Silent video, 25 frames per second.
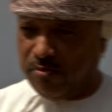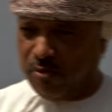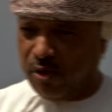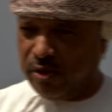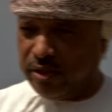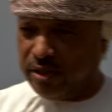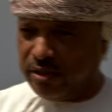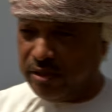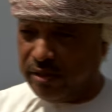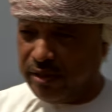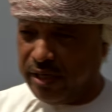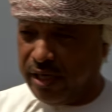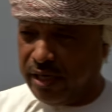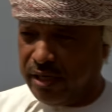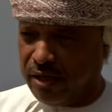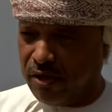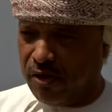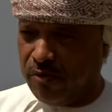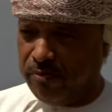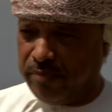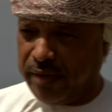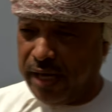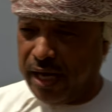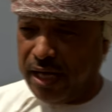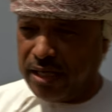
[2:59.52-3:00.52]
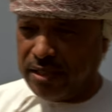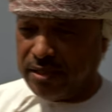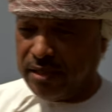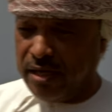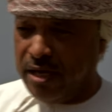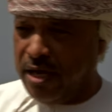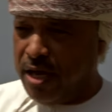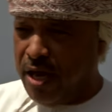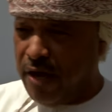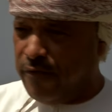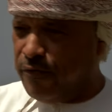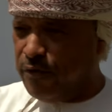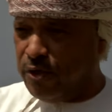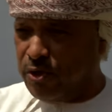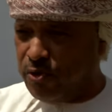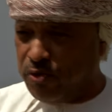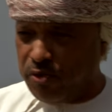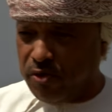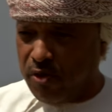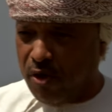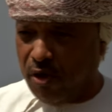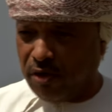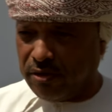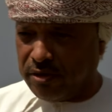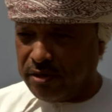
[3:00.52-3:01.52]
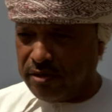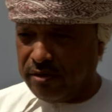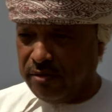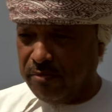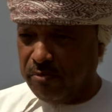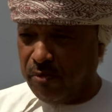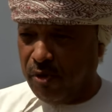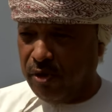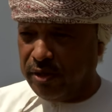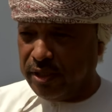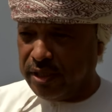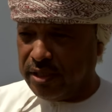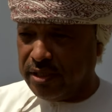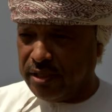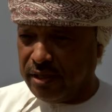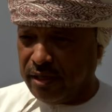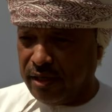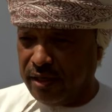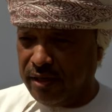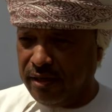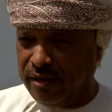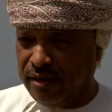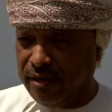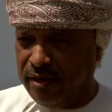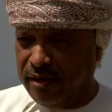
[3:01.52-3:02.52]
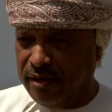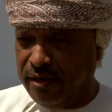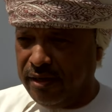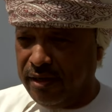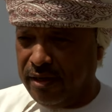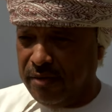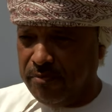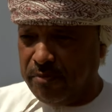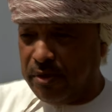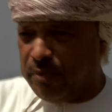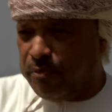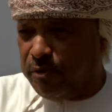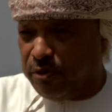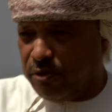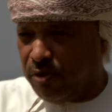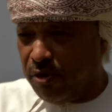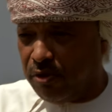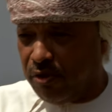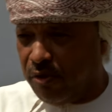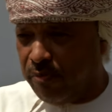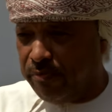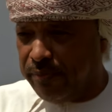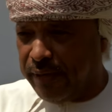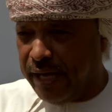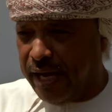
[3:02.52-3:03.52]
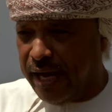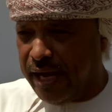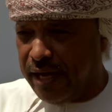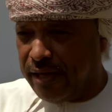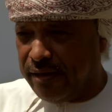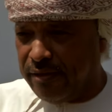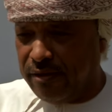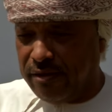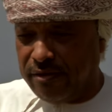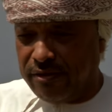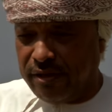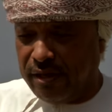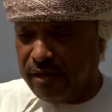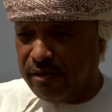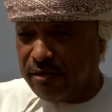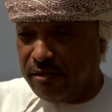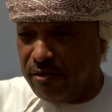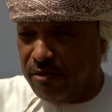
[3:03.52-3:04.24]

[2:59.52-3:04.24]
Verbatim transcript: monitoring and compliance. If you do not monitor, people don't comply. They think,